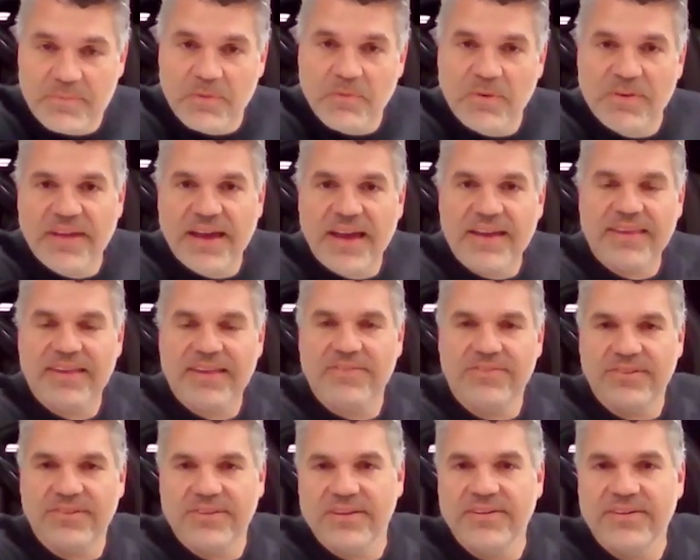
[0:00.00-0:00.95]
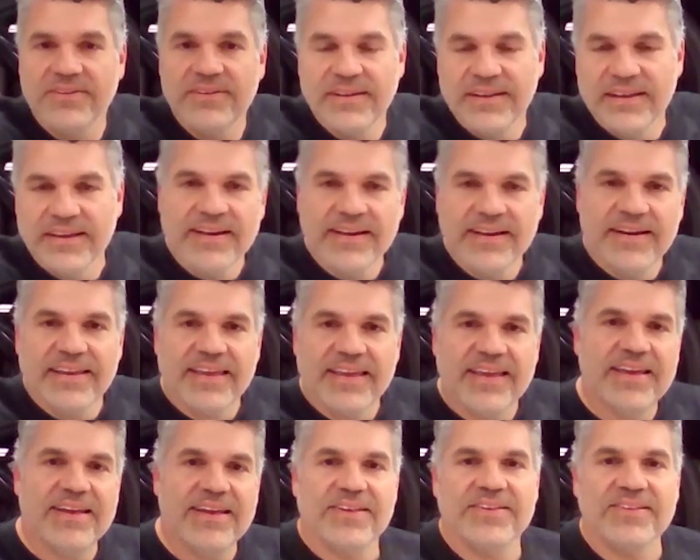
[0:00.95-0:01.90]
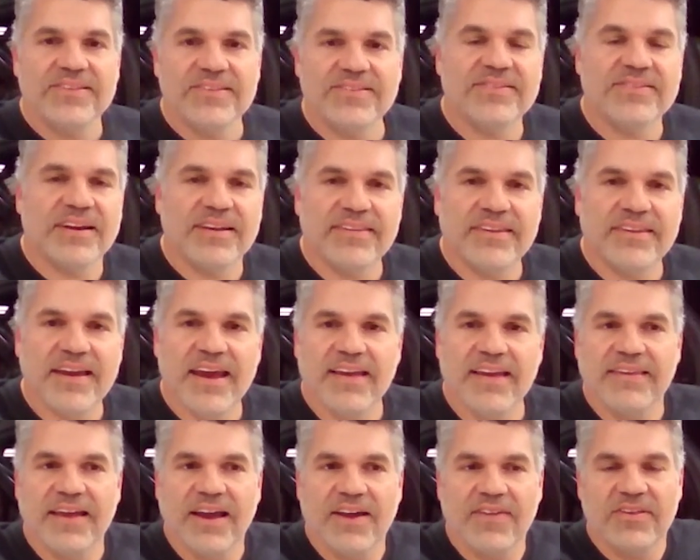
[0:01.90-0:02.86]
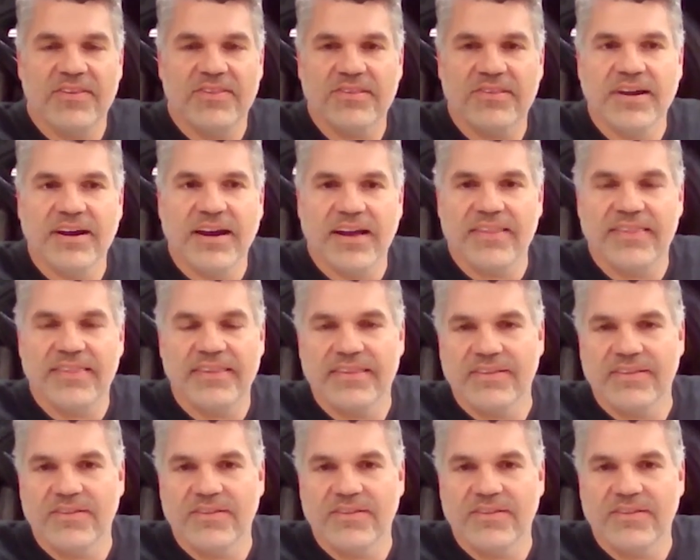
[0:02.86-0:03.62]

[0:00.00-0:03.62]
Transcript: But what that gives you is a tank now that's got